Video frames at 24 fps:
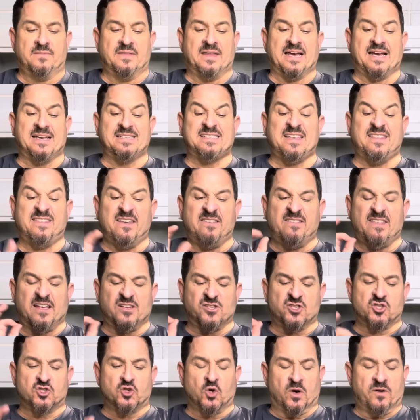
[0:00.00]
Like I said, they're that
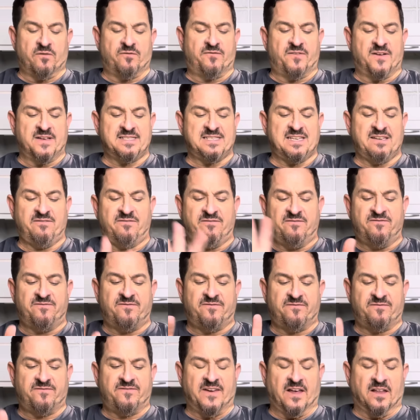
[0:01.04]
short, fuzzy
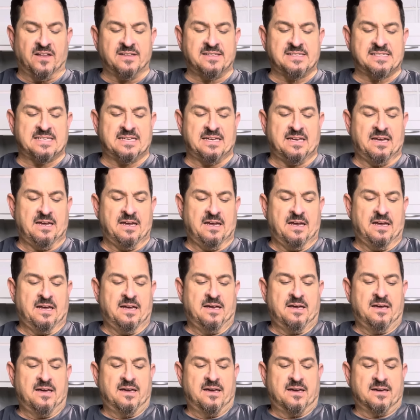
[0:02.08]
felt
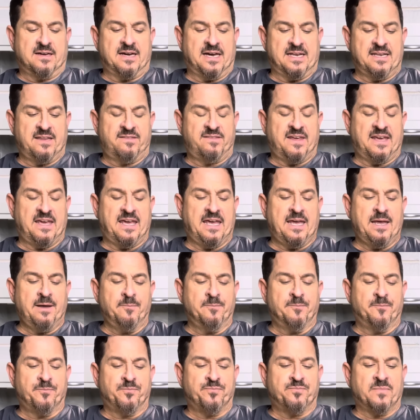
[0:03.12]
kind of
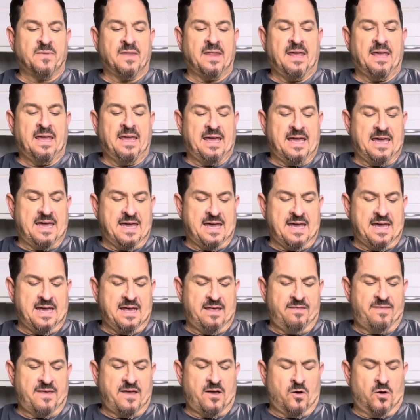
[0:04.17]
thingy.
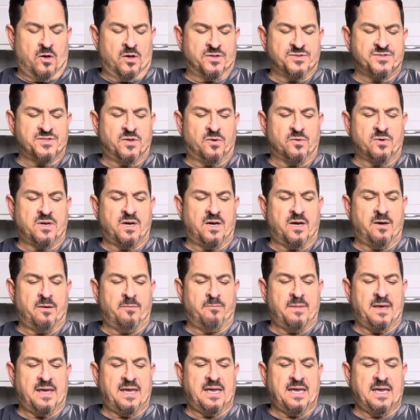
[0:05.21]
And they also
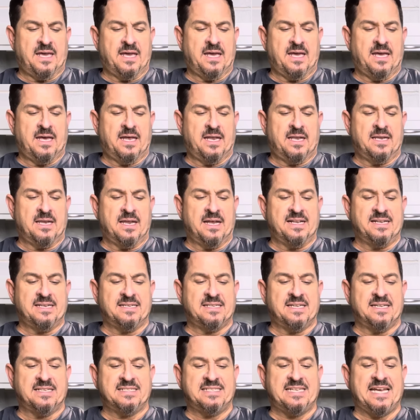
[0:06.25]
come in
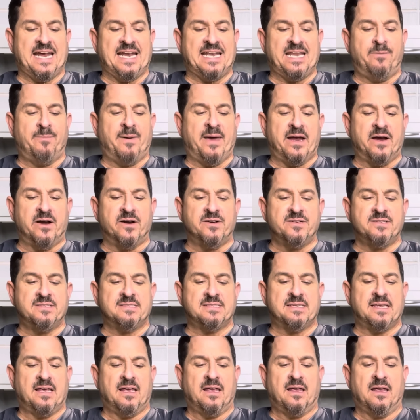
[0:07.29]
the teddy bears.